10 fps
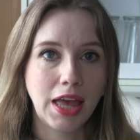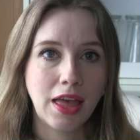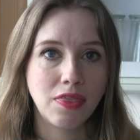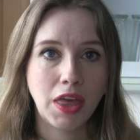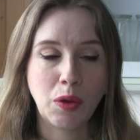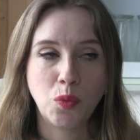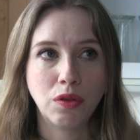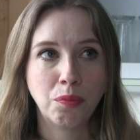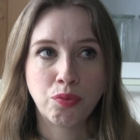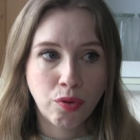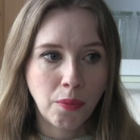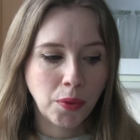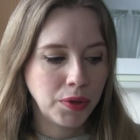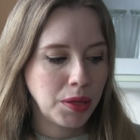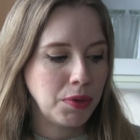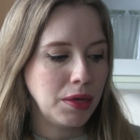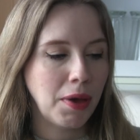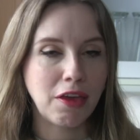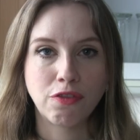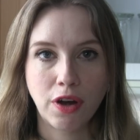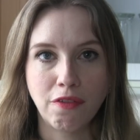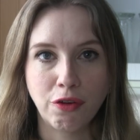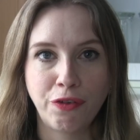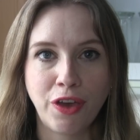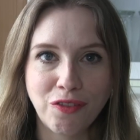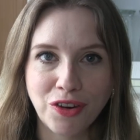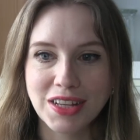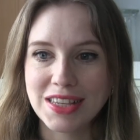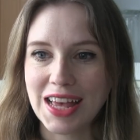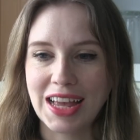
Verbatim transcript: and they will probably be my forever favorites.